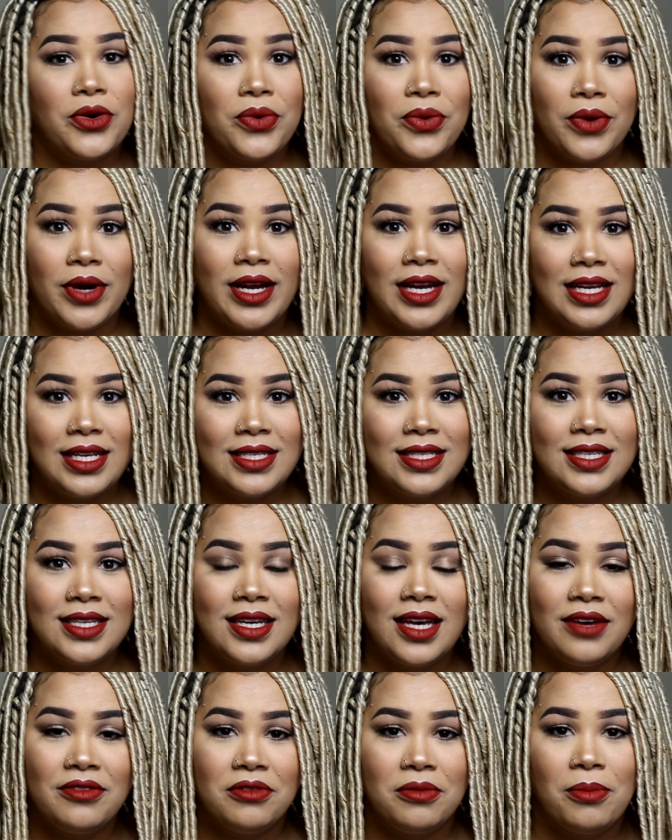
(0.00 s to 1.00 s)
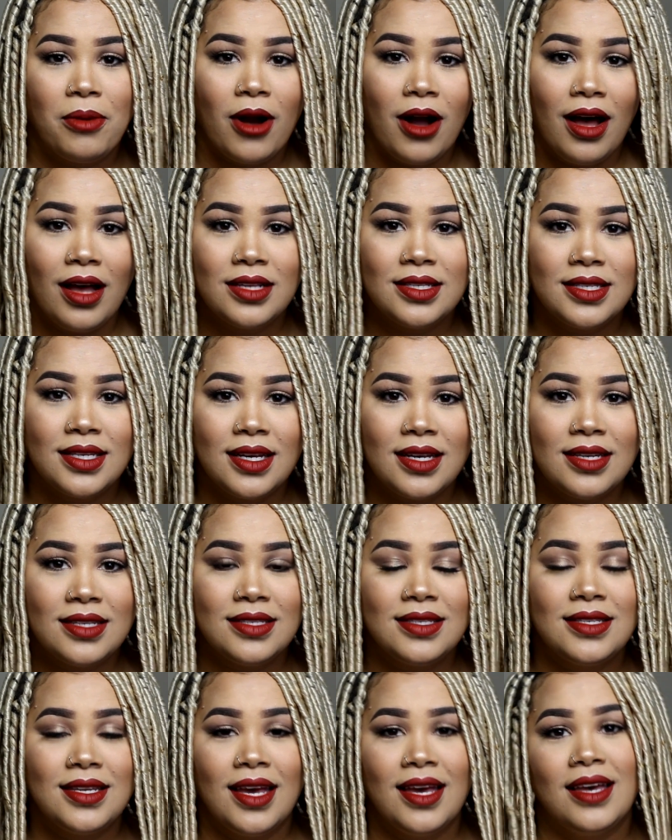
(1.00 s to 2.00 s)
crazy of a
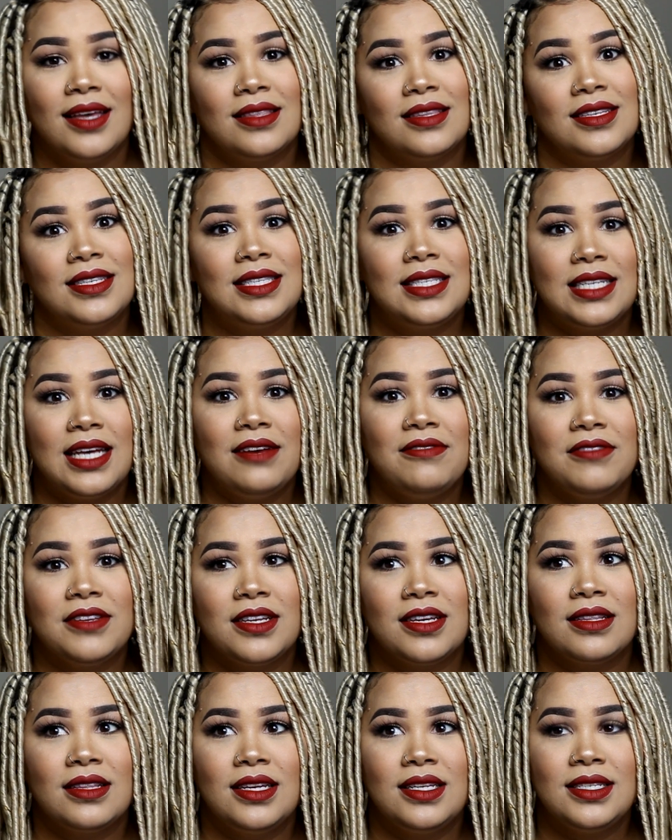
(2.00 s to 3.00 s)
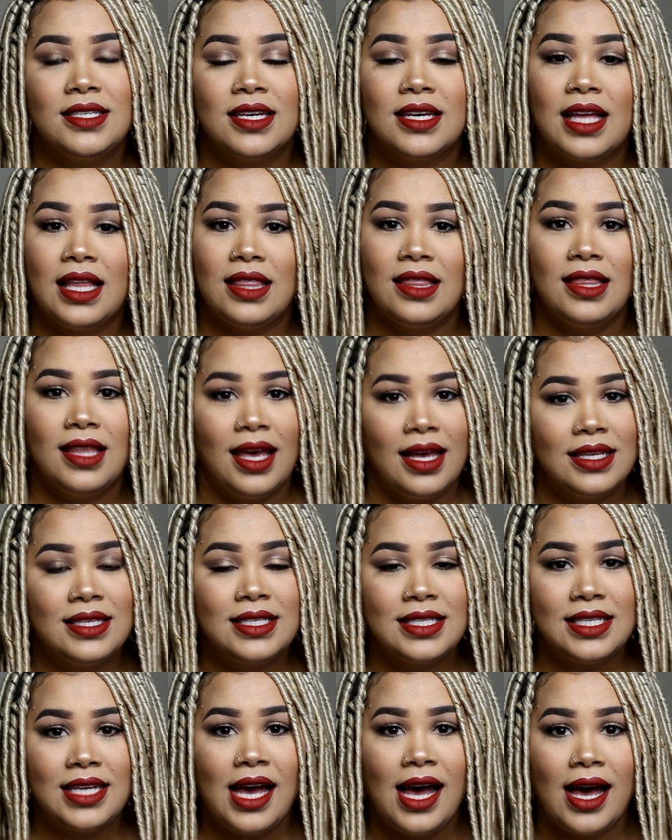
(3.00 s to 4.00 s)
process. This definitely took
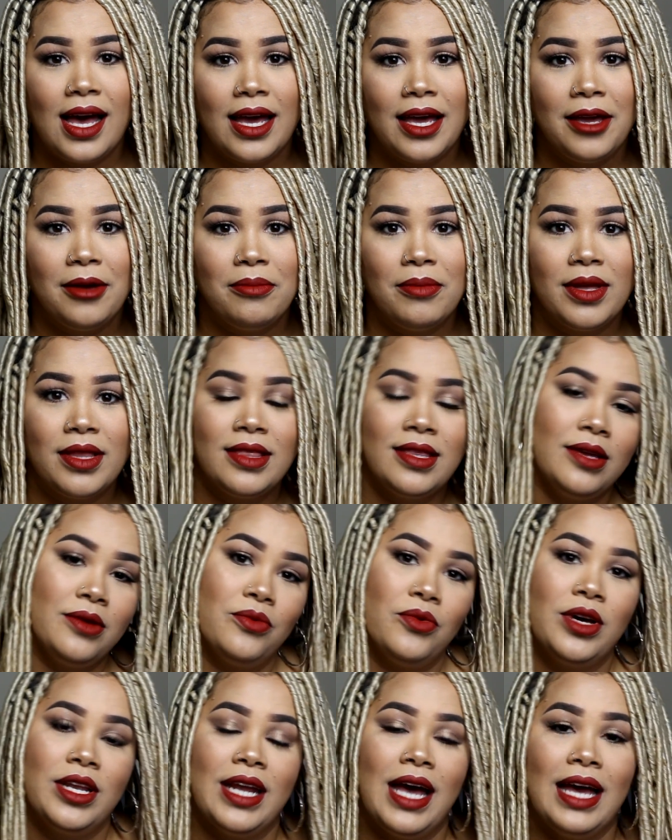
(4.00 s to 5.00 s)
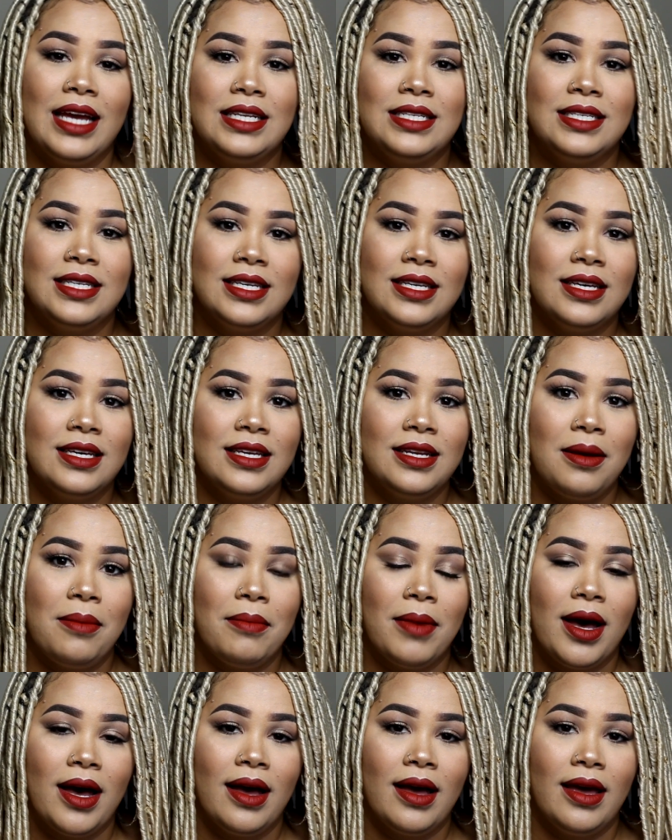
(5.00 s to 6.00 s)
less time than when I did
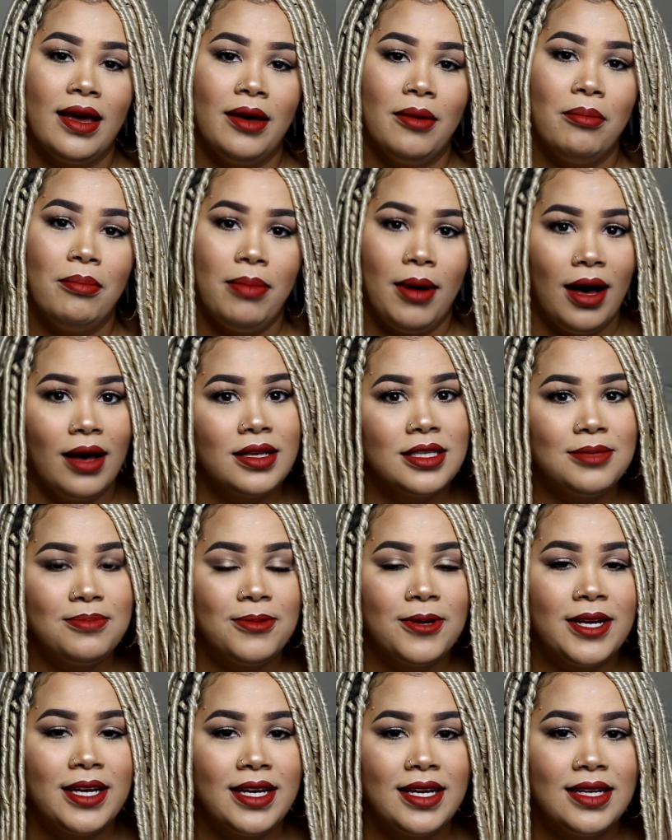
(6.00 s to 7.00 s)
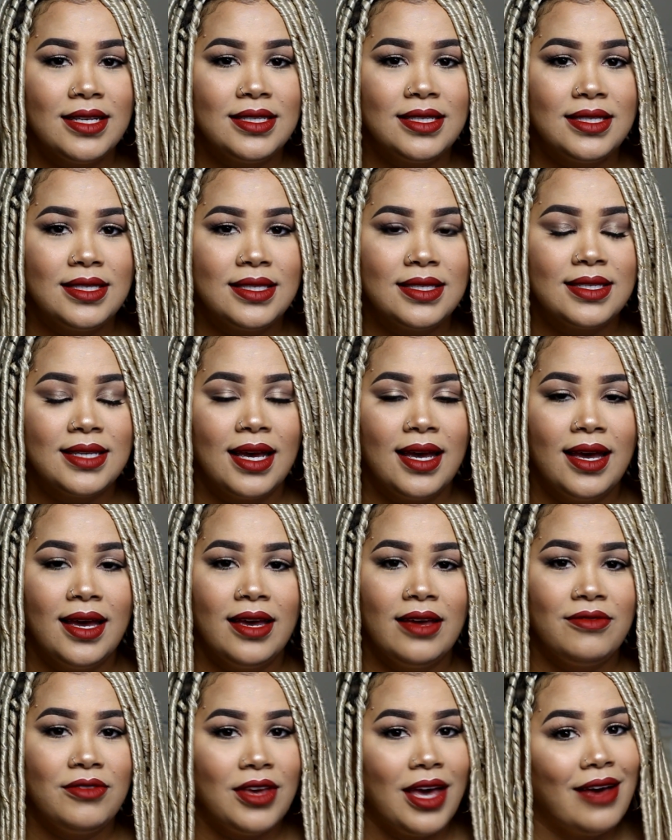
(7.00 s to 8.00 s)
my box braids.
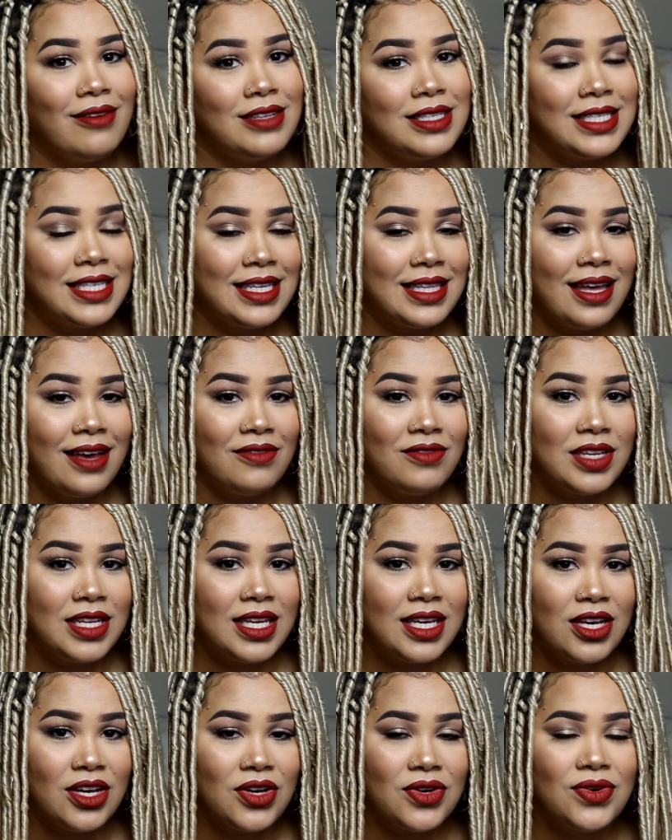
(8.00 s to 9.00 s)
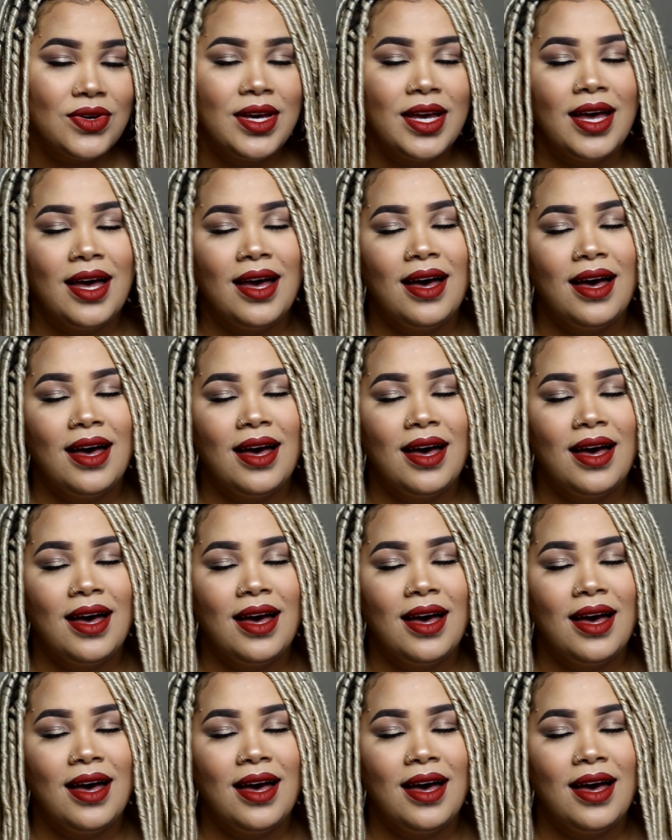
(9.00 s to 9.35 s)
If you haven't seen that video,